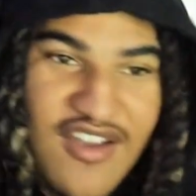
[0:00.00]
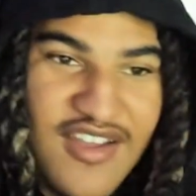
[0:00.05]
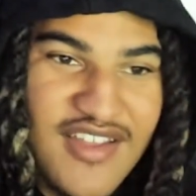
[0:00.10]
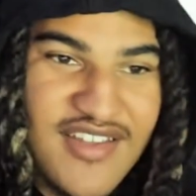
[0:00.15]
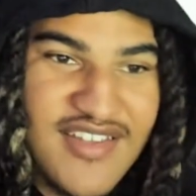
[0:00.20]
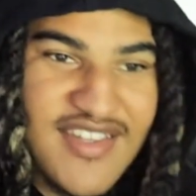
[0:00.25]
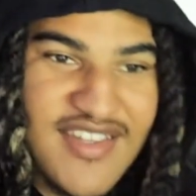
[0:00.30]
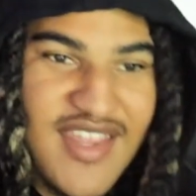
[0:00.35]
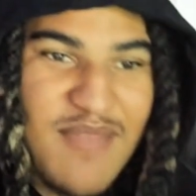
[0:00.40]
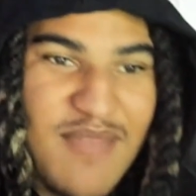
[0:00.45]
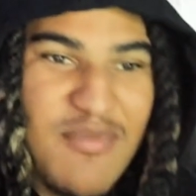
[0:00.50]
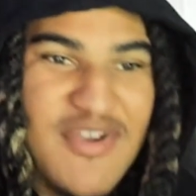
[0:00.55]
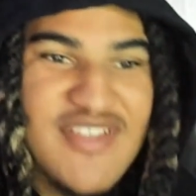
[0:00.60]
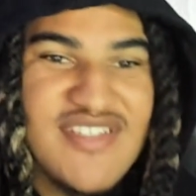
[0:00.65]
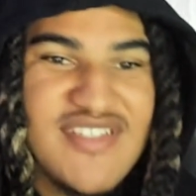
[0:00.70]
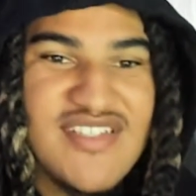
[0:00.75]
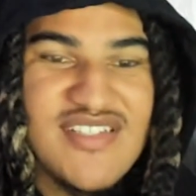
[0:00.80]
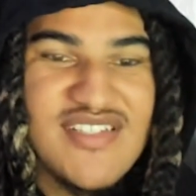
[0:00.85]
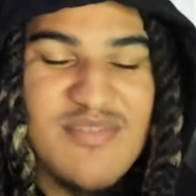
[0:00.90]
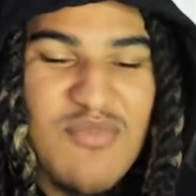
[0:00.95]
like. That
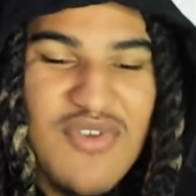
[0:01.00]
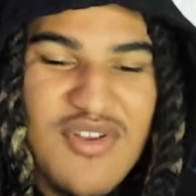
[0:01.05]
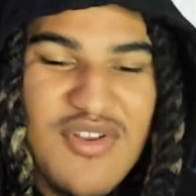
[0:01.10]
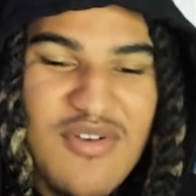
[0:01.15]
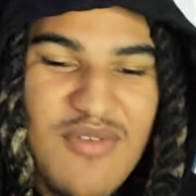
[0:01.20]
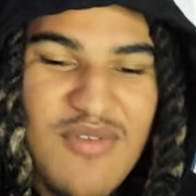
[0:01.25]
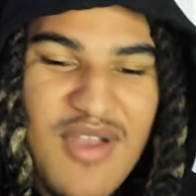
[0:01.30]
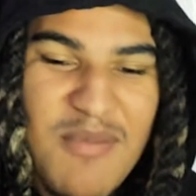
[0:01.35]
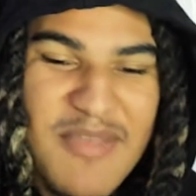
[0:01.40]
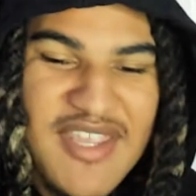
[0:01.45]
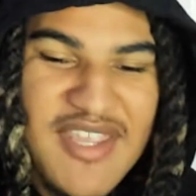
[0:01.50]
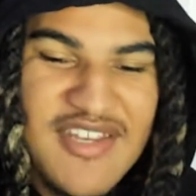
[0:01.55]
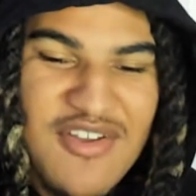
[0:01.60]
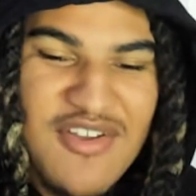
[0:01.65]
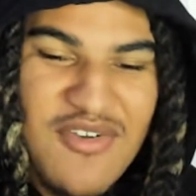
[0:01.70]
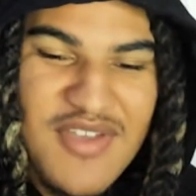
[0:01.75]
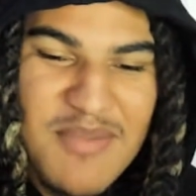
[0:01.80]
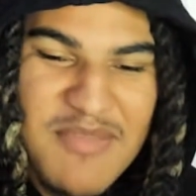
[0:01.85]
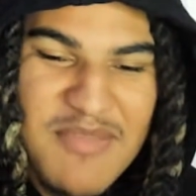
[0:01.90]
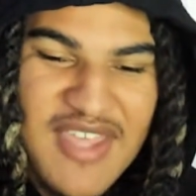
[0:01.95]
was smoking around, but he
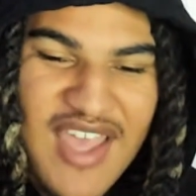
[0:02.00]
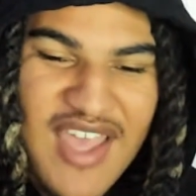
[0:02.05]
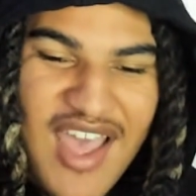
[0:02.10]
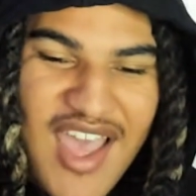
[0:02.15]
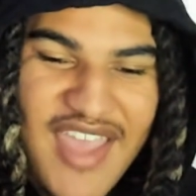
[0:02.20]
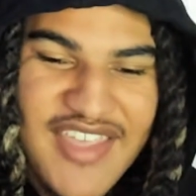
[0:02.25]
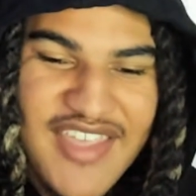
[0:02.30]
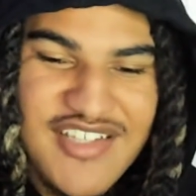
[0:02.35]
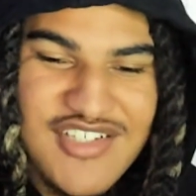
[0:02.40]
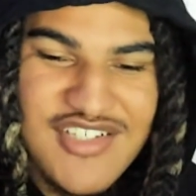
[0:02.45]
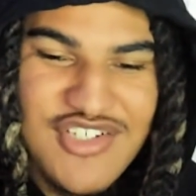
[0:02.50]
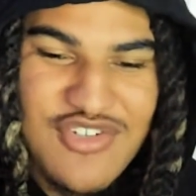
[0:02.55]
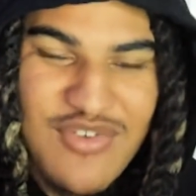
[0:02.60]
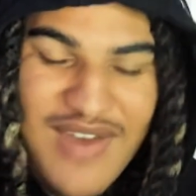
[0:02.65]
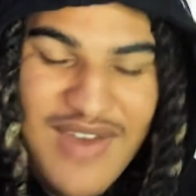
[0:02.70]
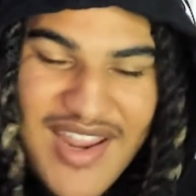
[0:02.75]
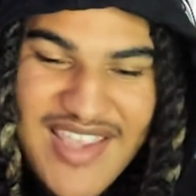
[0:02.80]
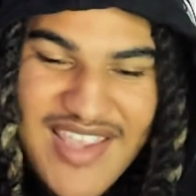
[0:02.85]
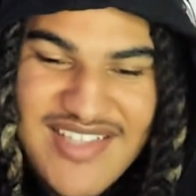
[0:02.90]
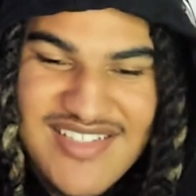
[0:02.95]
don't get me high. It's
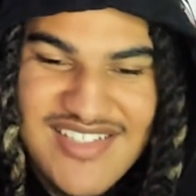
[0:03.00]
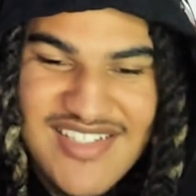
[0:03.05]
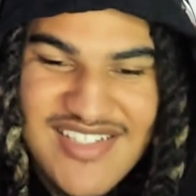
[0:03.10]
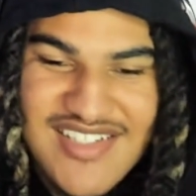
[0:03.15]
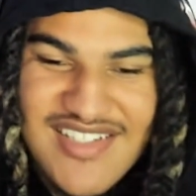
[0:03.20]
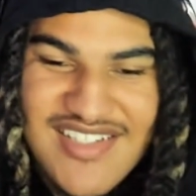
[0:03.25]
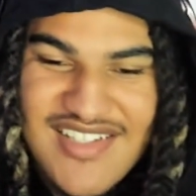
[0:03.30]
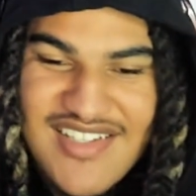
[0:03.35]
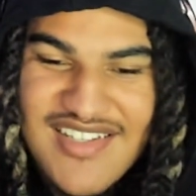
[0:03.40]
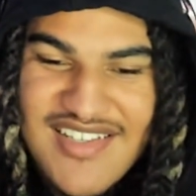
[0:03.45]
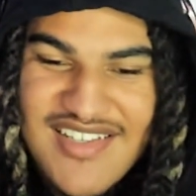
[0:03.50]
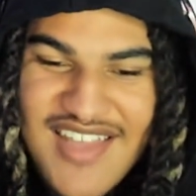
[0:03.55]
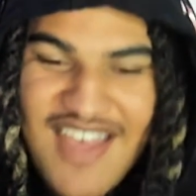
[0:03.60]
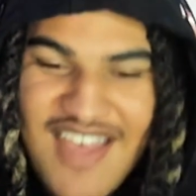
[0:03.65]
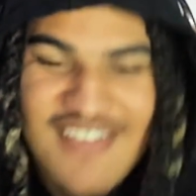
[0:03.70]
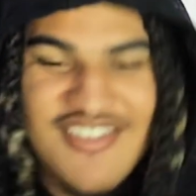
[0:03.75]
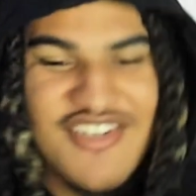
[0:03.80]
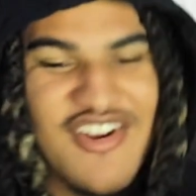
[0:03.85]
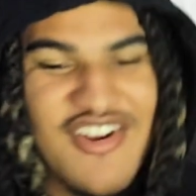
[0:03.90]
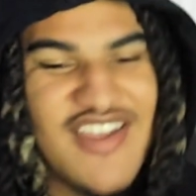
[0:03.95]
crazy.
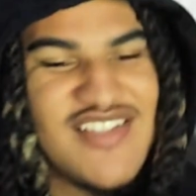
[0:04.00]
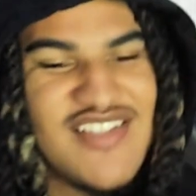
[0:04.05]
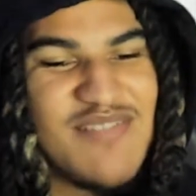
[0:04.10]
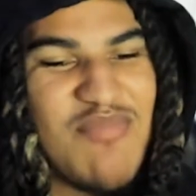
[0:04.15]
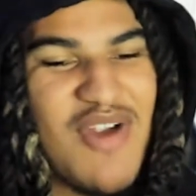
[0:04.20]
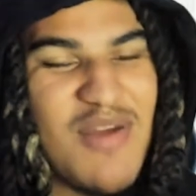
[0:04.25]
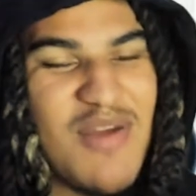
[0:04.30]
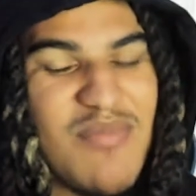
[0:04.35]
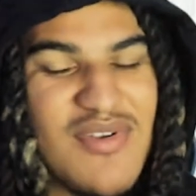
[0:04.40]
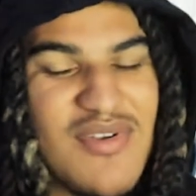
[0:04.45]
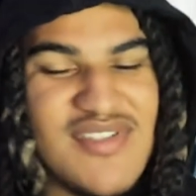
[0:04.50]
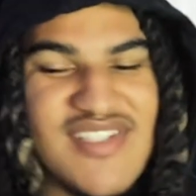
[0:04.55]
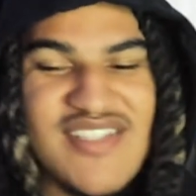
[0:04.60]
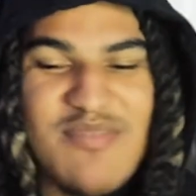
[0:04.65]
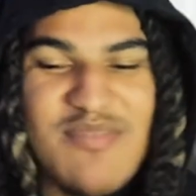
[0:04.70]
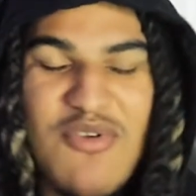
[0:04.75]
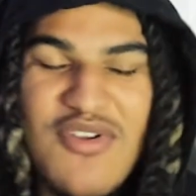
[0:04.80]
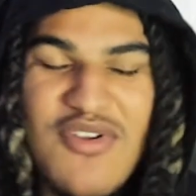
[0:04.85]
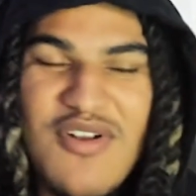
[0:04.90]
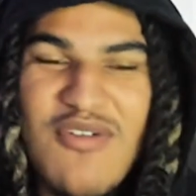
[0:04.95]
That was a crazy bar. Bro said,
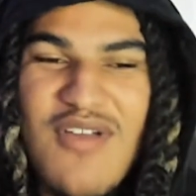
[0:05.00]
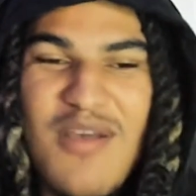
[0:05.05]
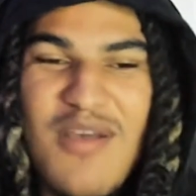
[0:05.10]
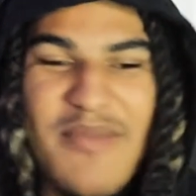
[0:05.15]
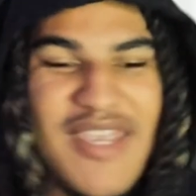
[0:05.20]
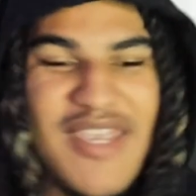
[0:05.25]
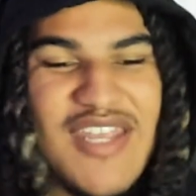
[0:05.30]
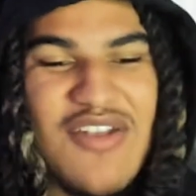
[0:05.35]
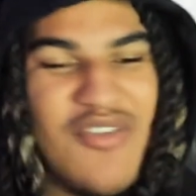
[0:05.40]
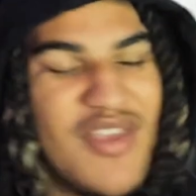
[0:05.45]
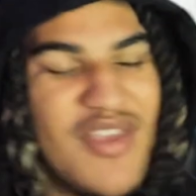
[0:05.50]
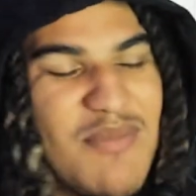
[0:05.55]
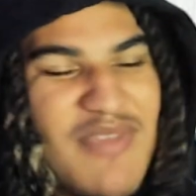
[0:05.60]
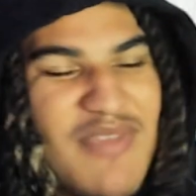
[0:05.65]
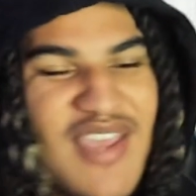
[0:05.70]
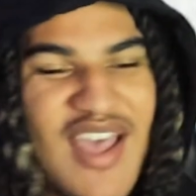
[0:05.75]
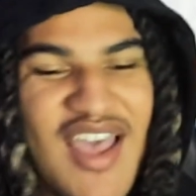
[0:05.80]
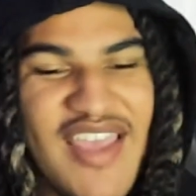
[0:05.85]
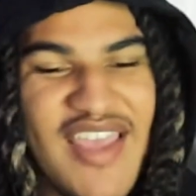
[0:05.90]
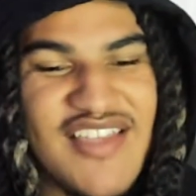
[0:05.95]
smoking around, but he don't get
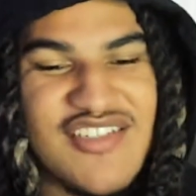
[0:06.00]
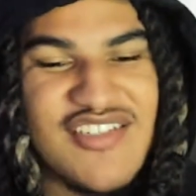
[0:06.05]
me high. It's